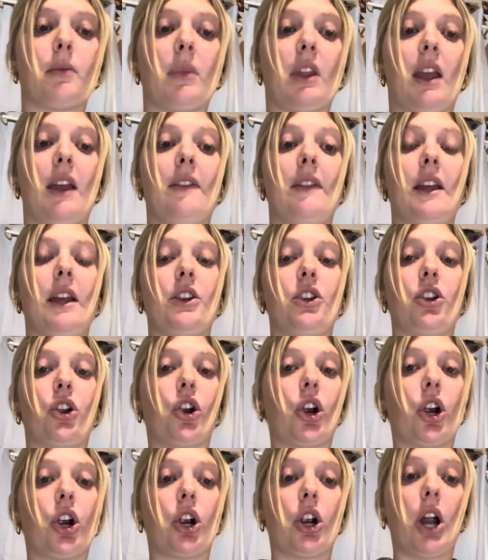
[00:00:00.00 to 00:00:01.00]
And then
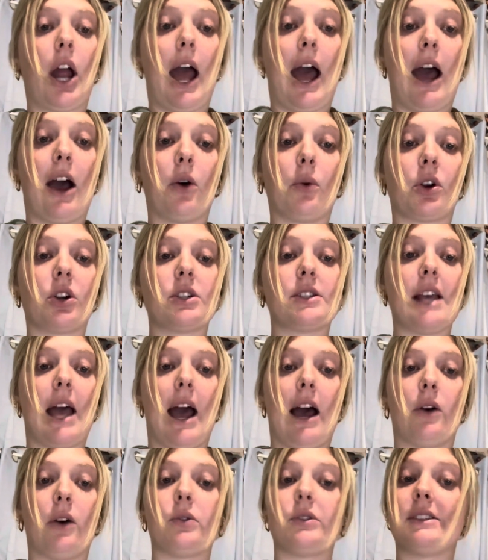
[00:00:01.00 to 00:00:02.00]
your hours
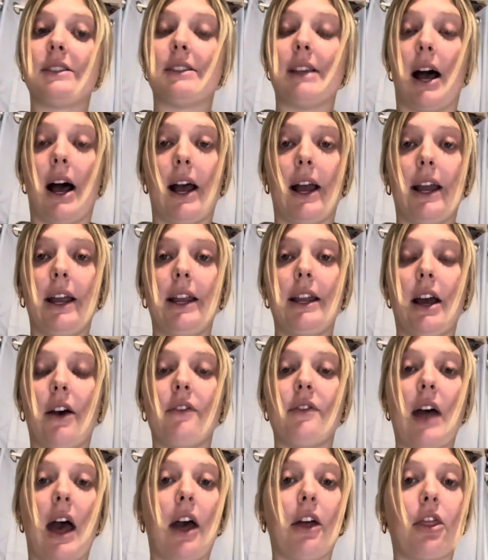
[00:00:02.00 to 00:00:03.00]
outside of
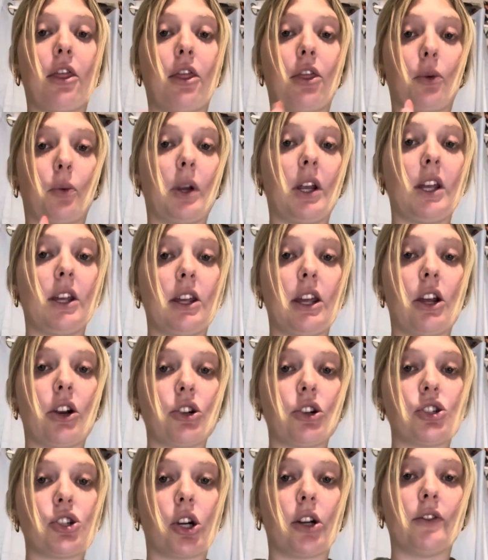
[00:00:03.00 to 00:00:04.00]
that 3-year
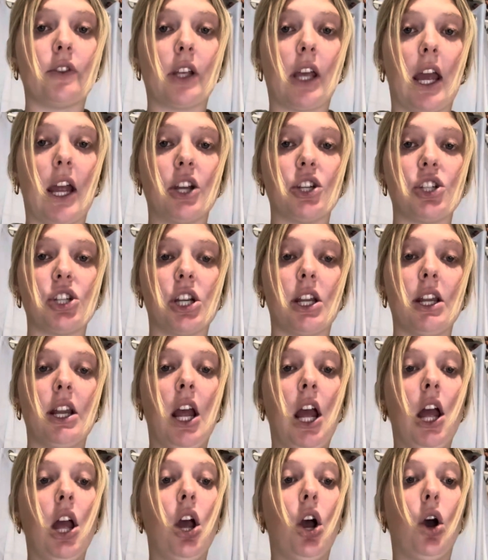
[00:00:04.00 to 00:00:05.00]
certification
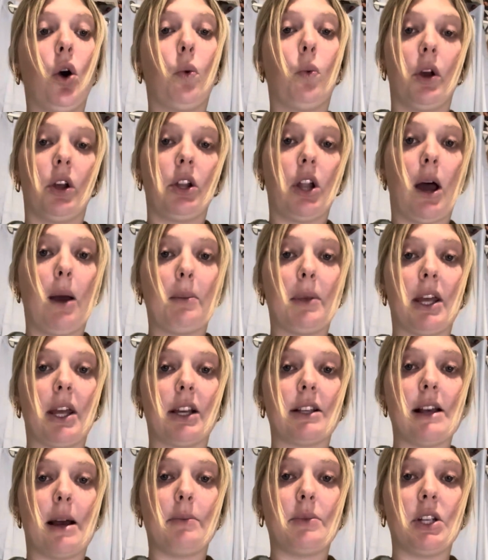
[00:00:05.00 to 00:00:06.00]
will not be
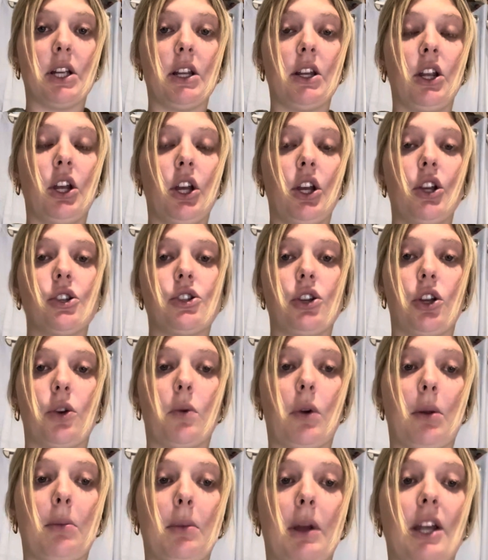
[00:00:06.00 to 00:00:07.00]
accepted. So you
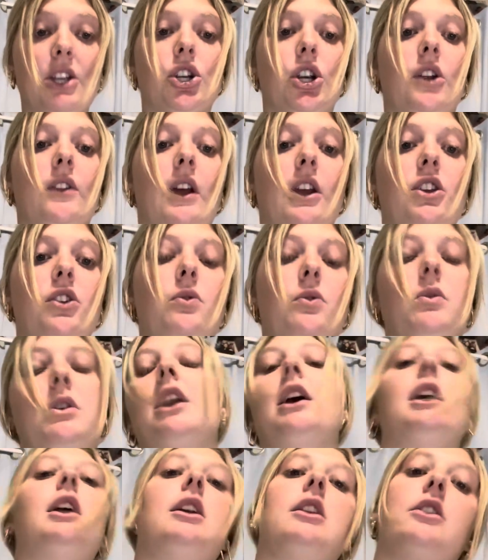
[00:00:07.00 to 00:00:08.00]
want to make sure that you
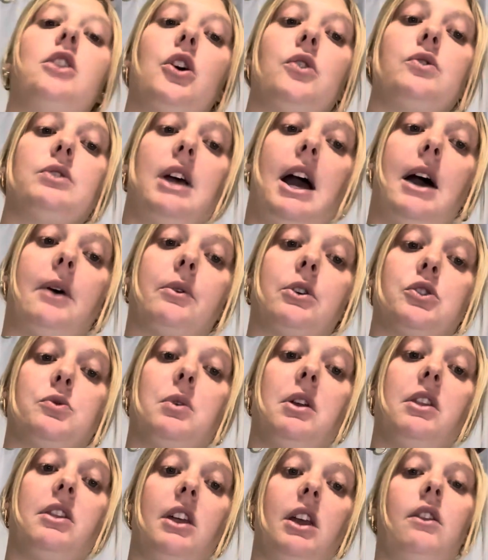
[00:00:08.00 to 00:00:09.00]
get those hours
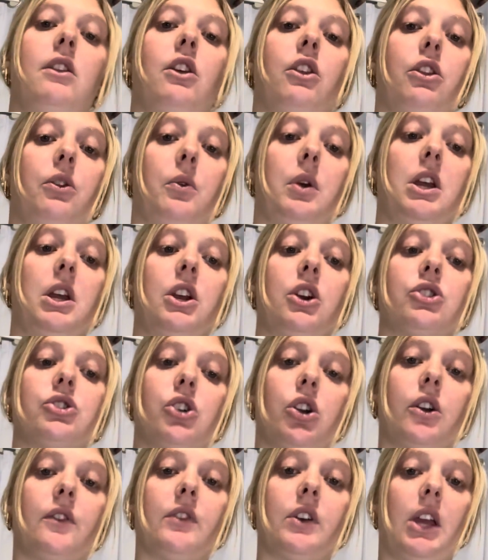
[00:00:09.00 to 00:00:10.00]
within the 3-year
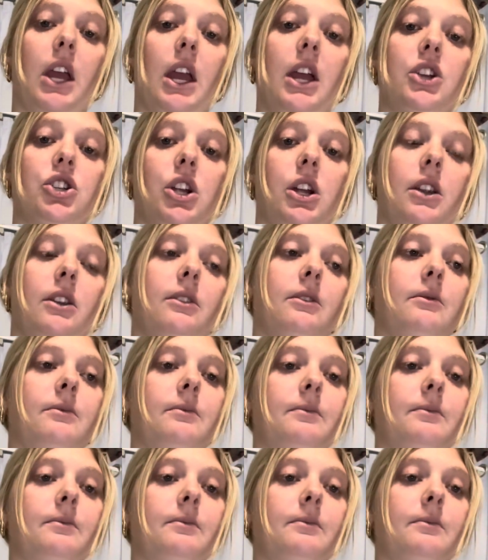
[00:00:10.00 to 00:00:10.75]
certification.